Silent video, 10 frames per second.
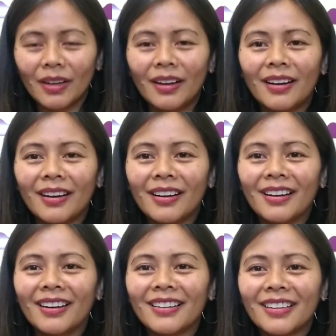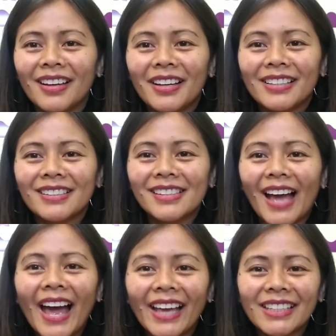
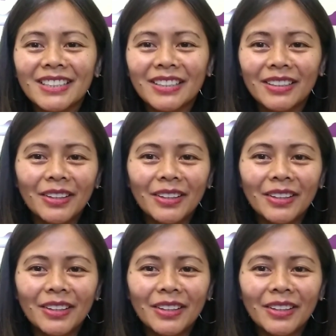ask,